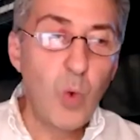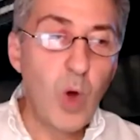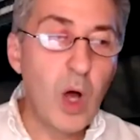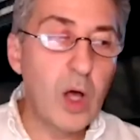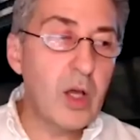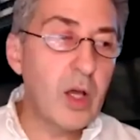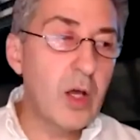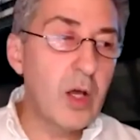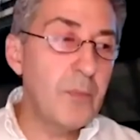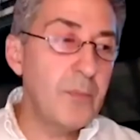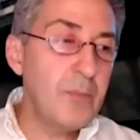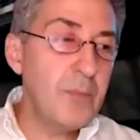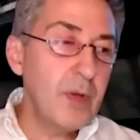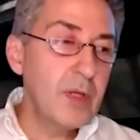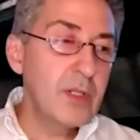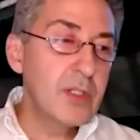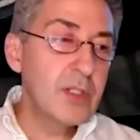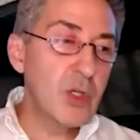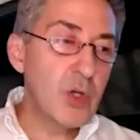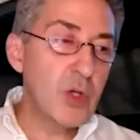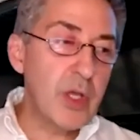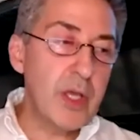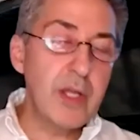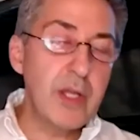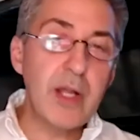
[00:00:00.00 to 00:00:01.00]
to In Our
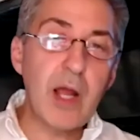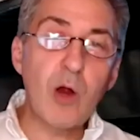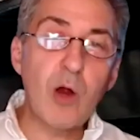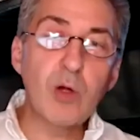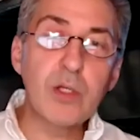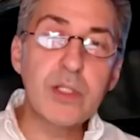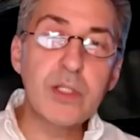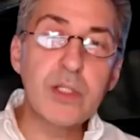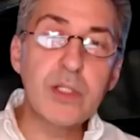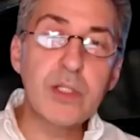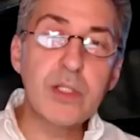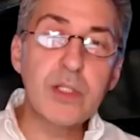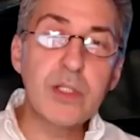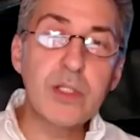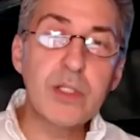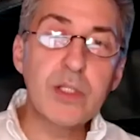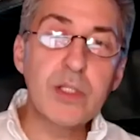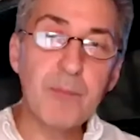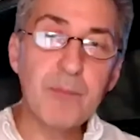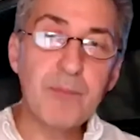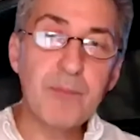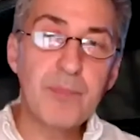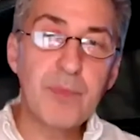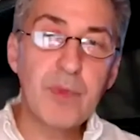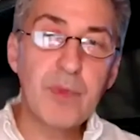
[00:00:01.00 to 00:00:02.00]
Time,
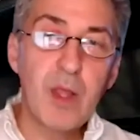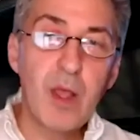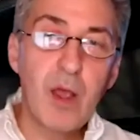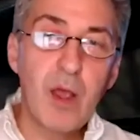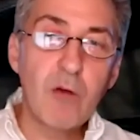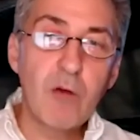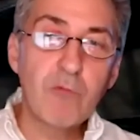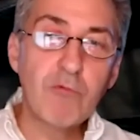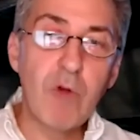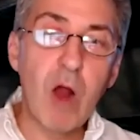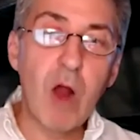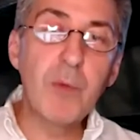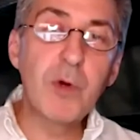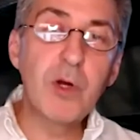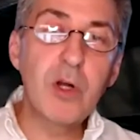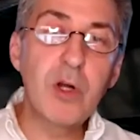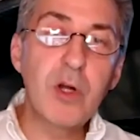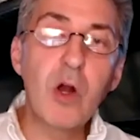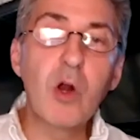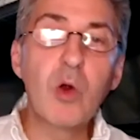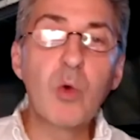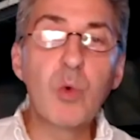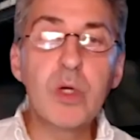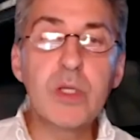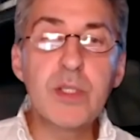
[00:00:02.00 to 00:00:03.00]
Robert
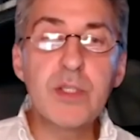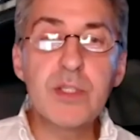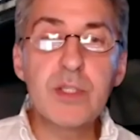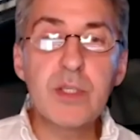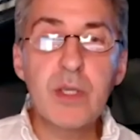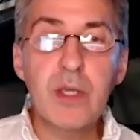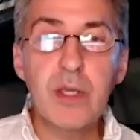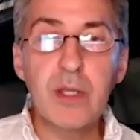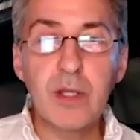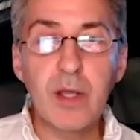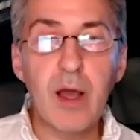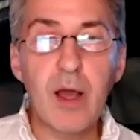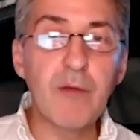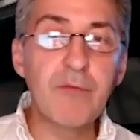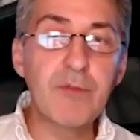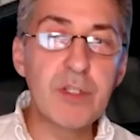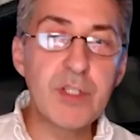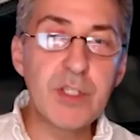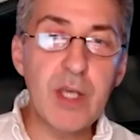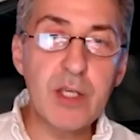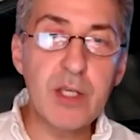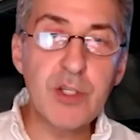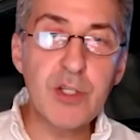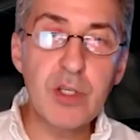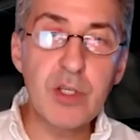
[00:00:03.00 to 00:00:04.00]
Hurwitz in
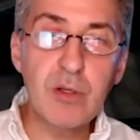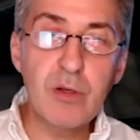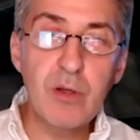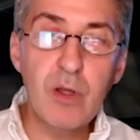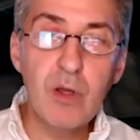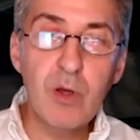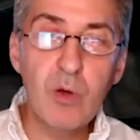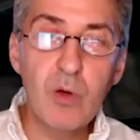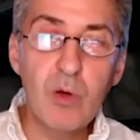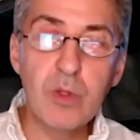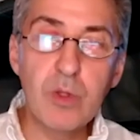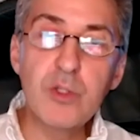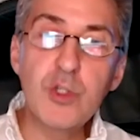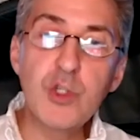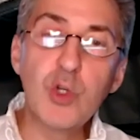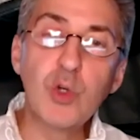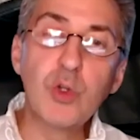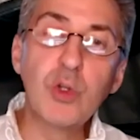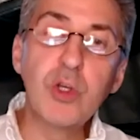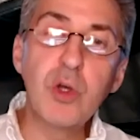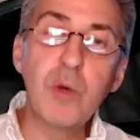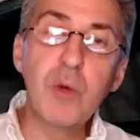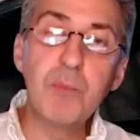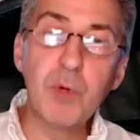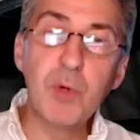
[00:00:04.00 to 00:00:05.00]
conversation with
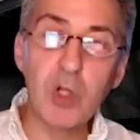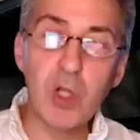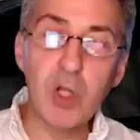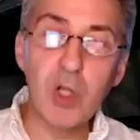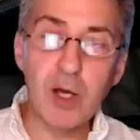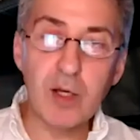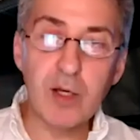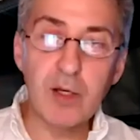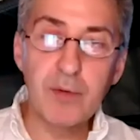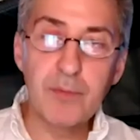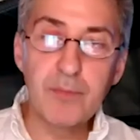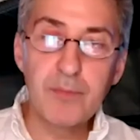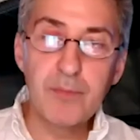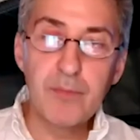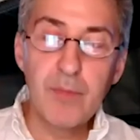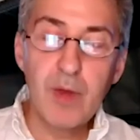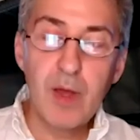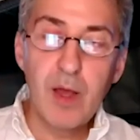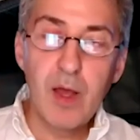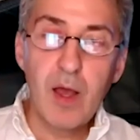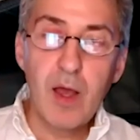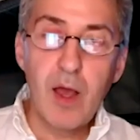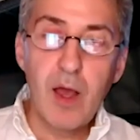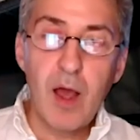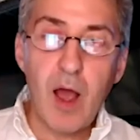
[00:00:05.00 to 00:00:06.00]
Julia Bullock.
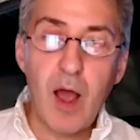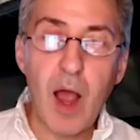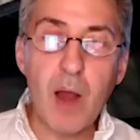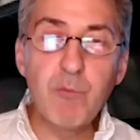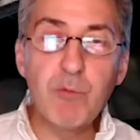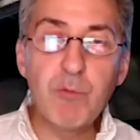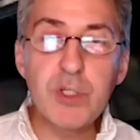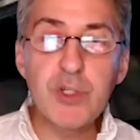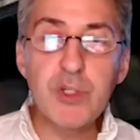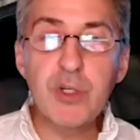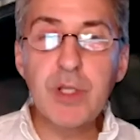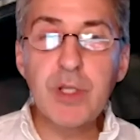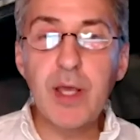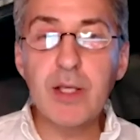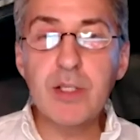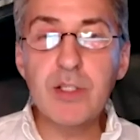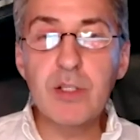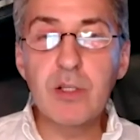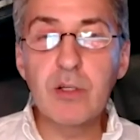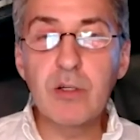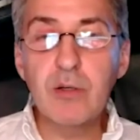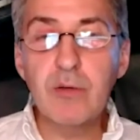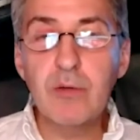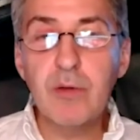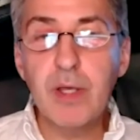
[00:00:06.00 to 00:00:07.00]
I'm Richard
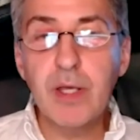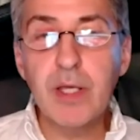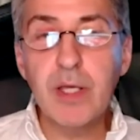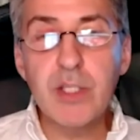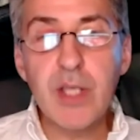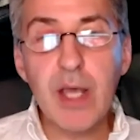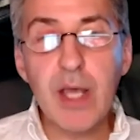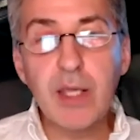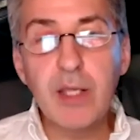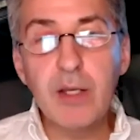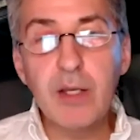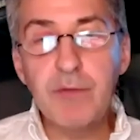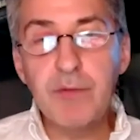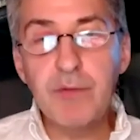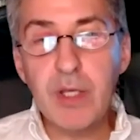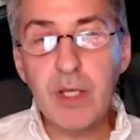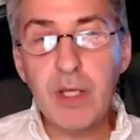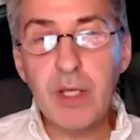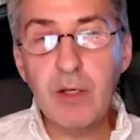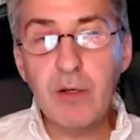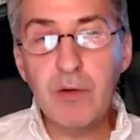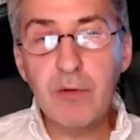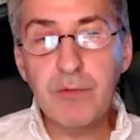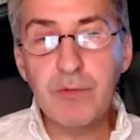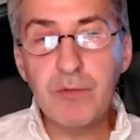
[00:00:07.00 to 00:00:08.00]
Kessler, Executive
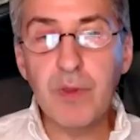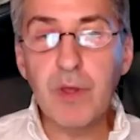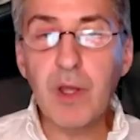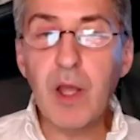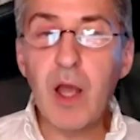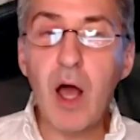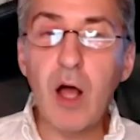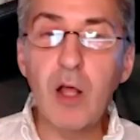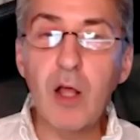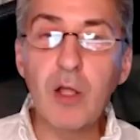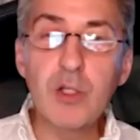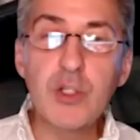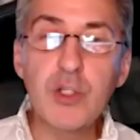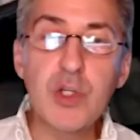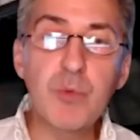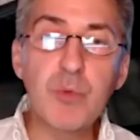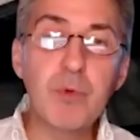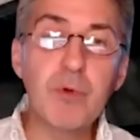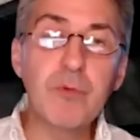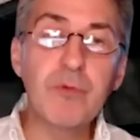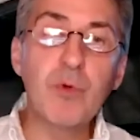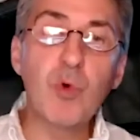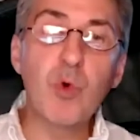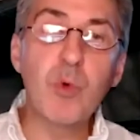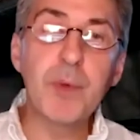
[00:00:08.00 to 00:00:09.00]
Dean for the College of
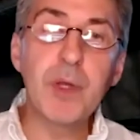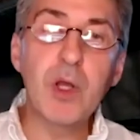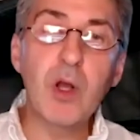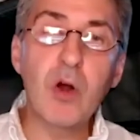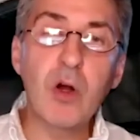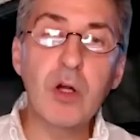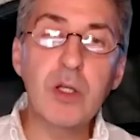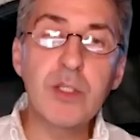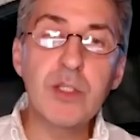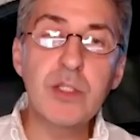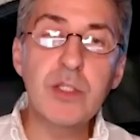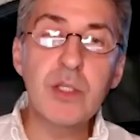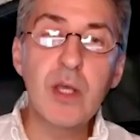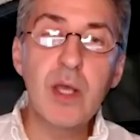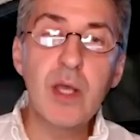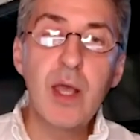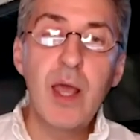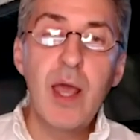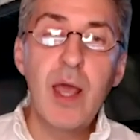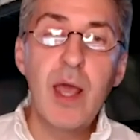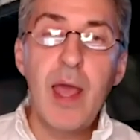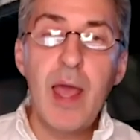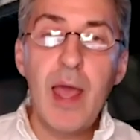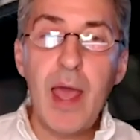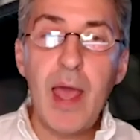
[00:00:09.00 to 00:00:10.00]
Performing Arts
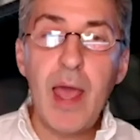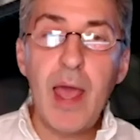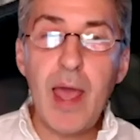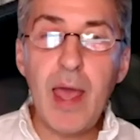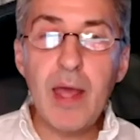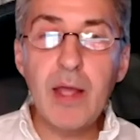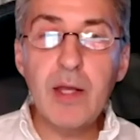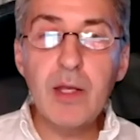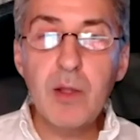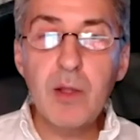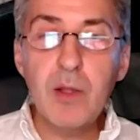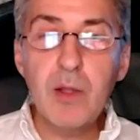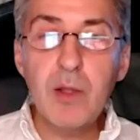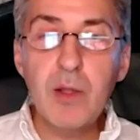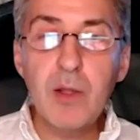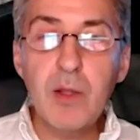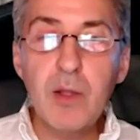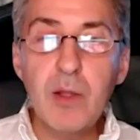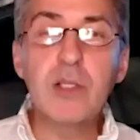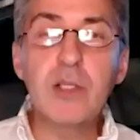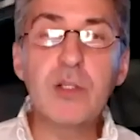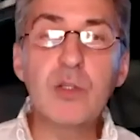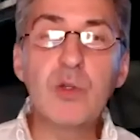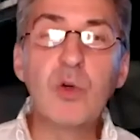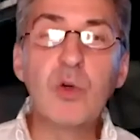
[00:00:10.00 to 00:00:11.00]
and Mannes
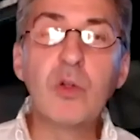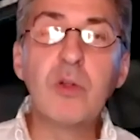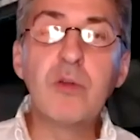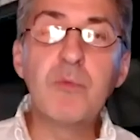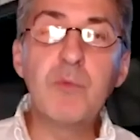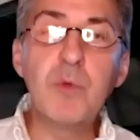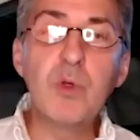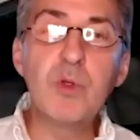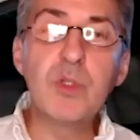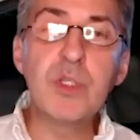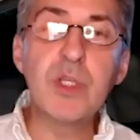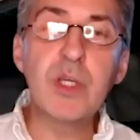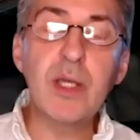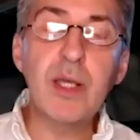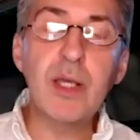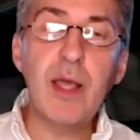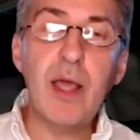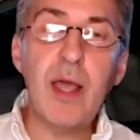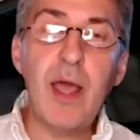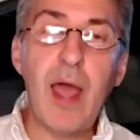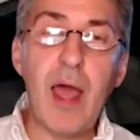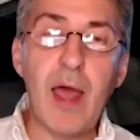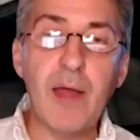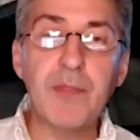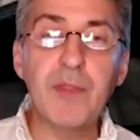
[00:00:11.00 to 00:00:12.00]
School of Music
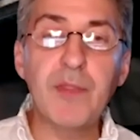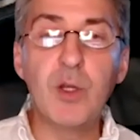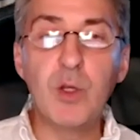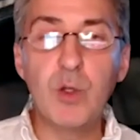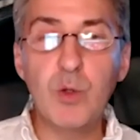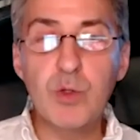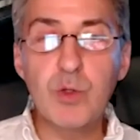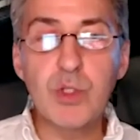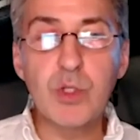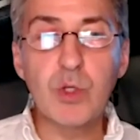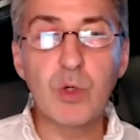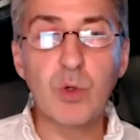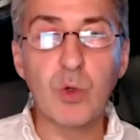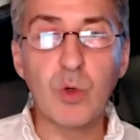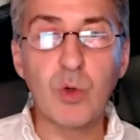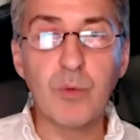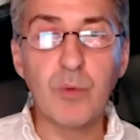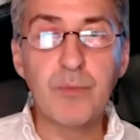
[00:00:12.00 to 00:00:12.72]
at the New School.